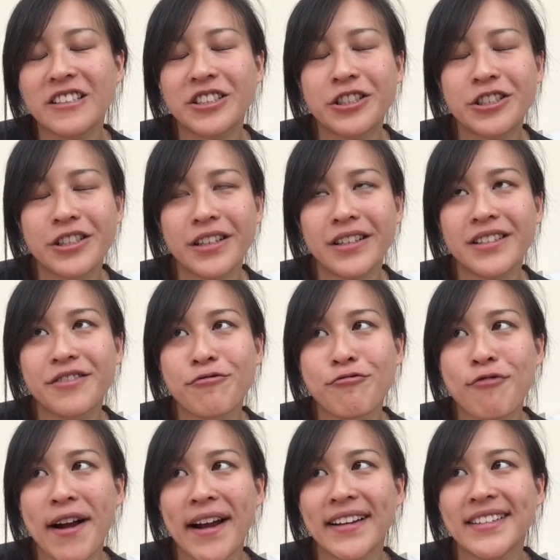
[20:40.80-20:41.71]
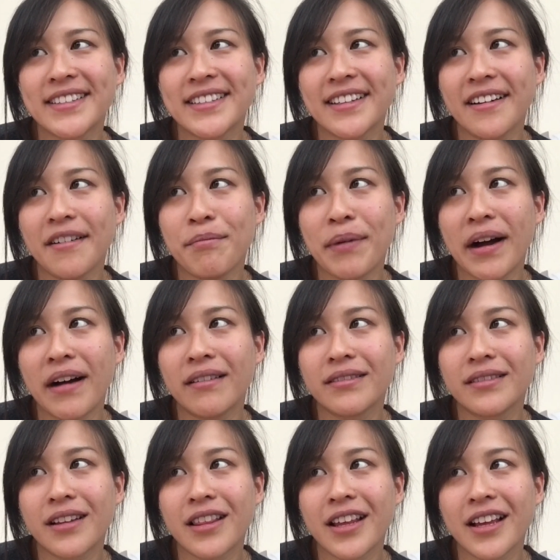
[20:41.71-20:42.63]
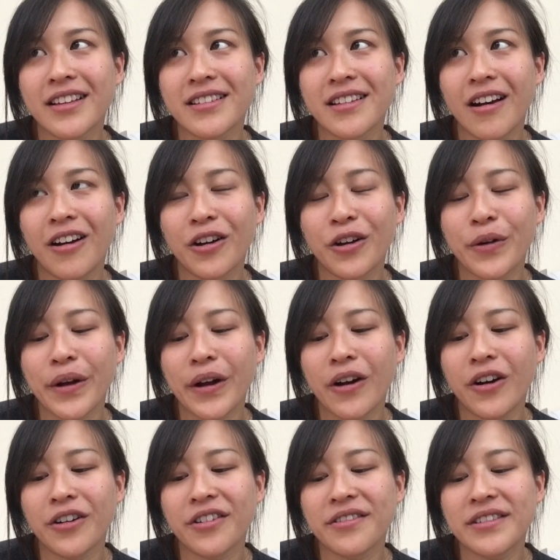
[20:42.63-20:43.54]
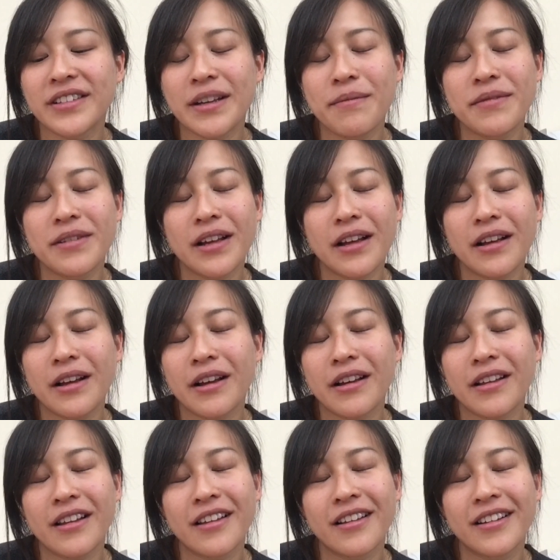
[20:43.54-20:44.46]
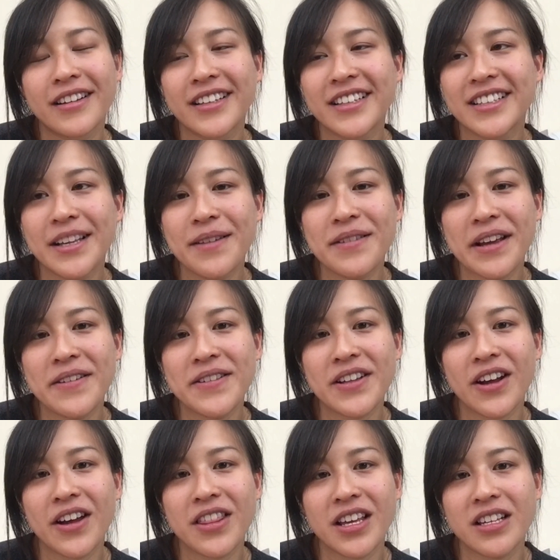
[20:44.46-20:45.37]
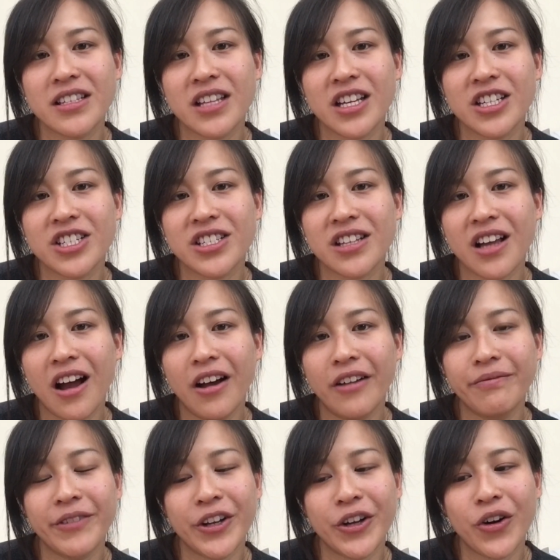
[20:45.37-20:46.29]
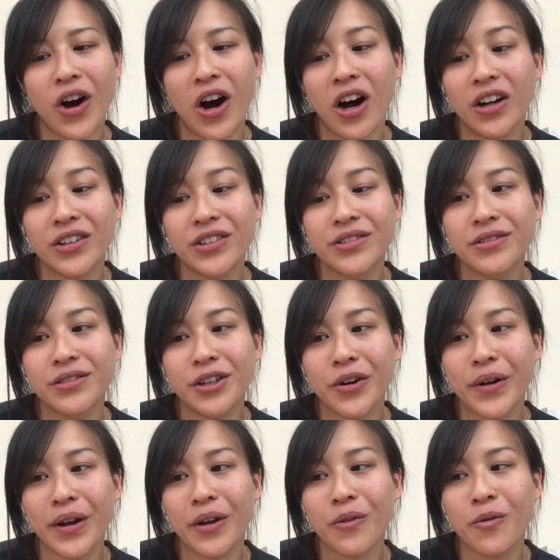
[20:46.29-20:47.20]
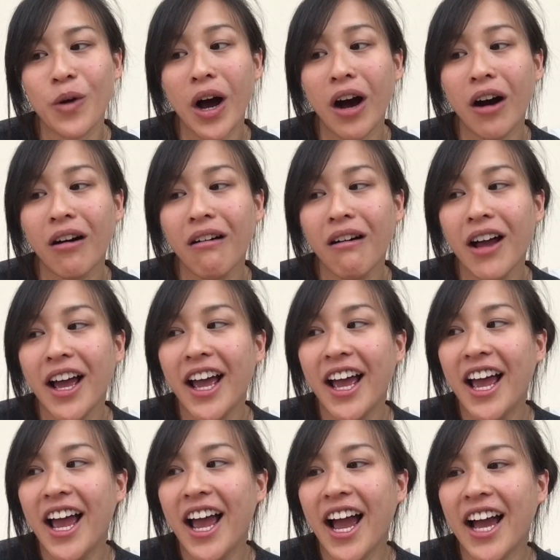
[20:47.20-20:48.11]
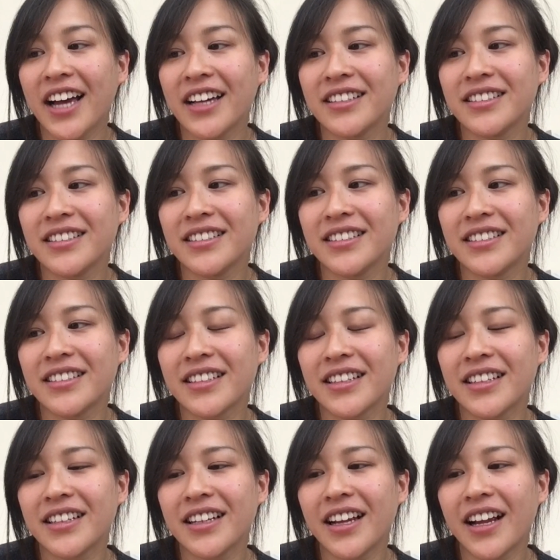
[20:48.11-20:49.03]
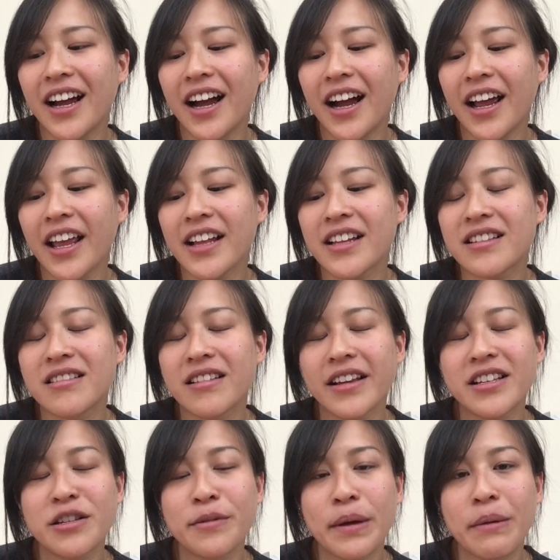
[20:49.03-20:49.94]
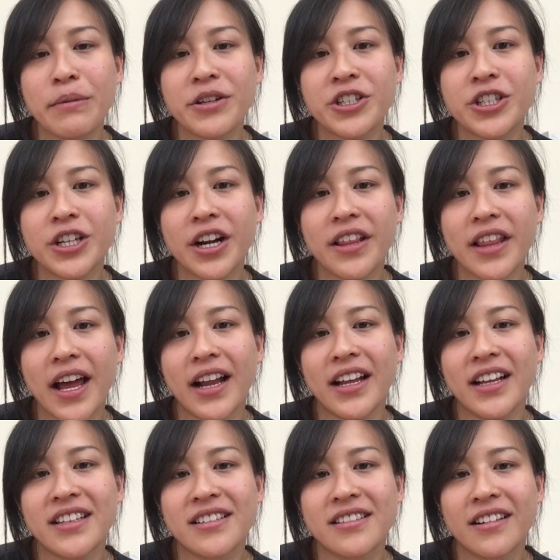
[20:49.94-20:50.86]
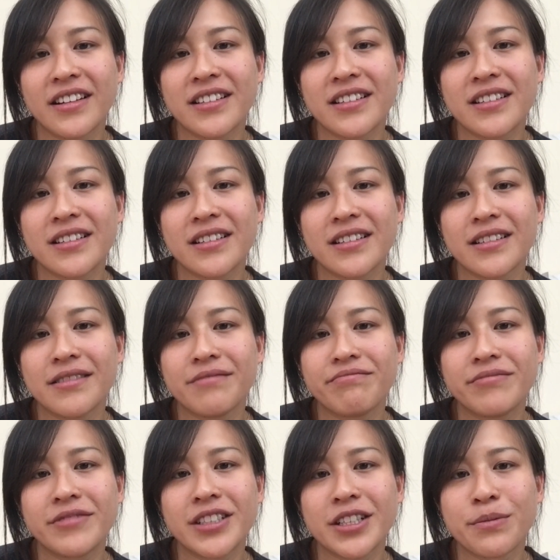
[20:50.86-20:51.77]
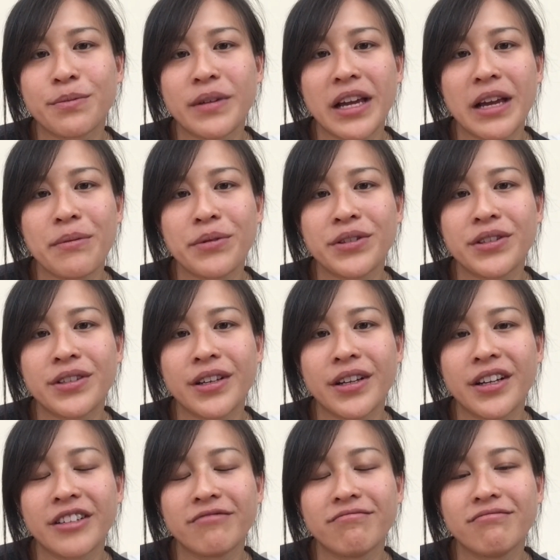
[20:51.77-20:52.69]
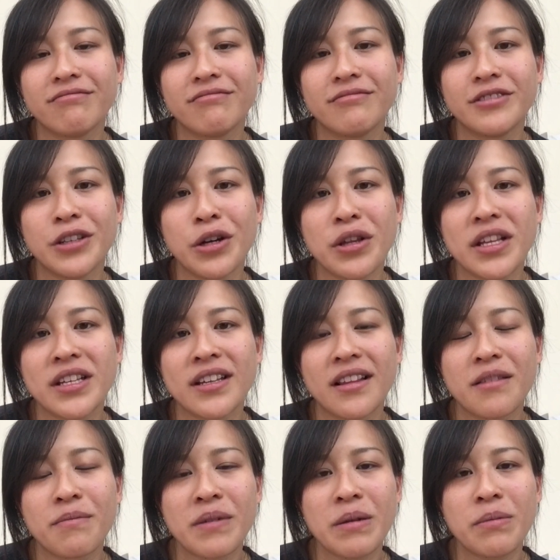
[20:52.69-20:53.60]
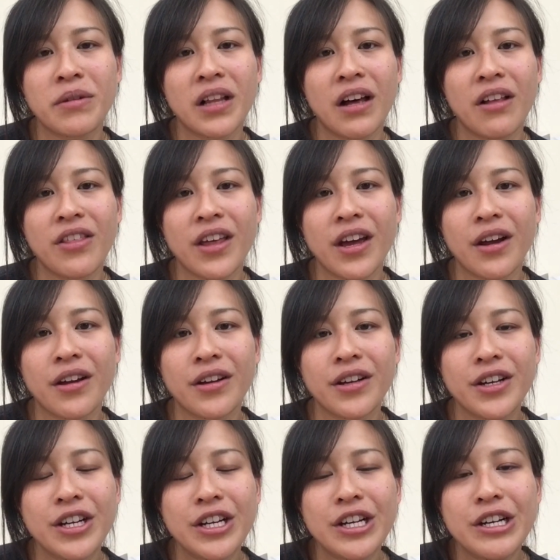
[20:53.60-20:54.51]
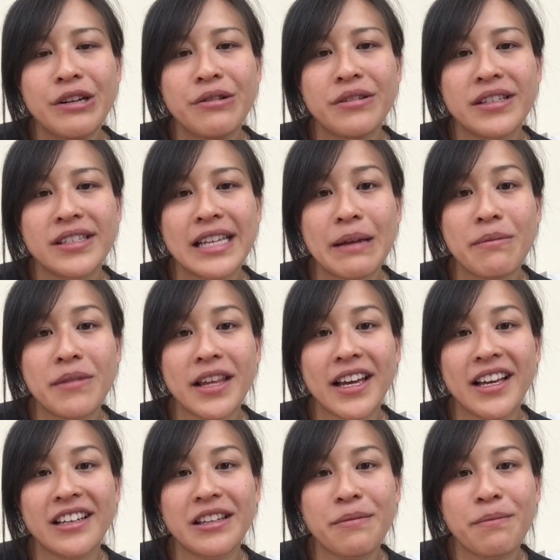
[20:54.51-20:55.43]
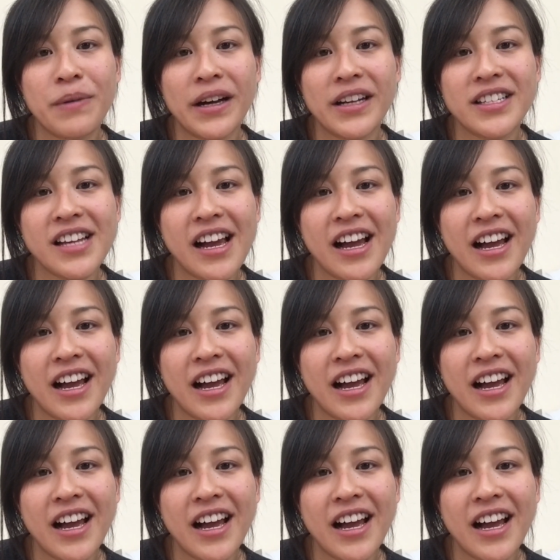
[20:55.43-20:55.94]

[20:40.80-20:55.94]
just rant about the things that aren't going on. Sometimes there are things that just, aren't going well, and it's nice to be able to share that. It's nice to just be able to know there's other people out there with the same things. But